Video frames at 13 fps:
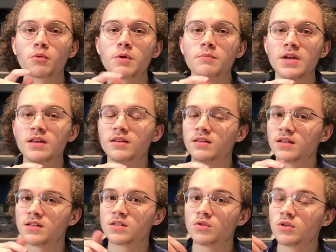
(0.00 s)
we meet
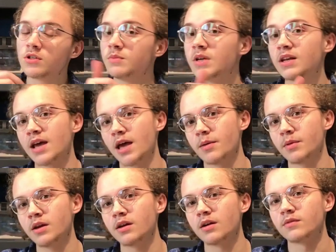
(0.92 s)
the soon-to-be
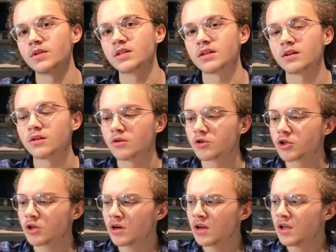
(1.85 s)
inhabitant of this
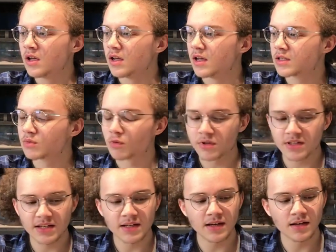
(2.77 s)
enclosure, it's
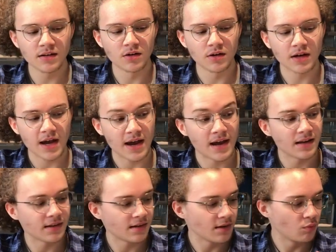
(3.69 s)
worth taking a look
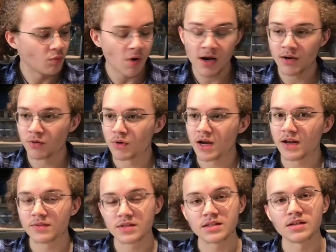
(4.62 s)
at the wide
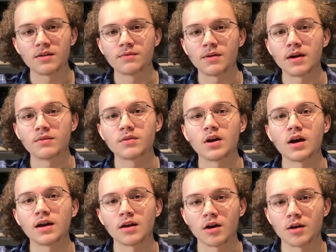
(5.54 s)
array of stuff I've
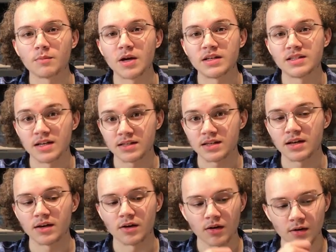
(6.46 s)
got on my desk here.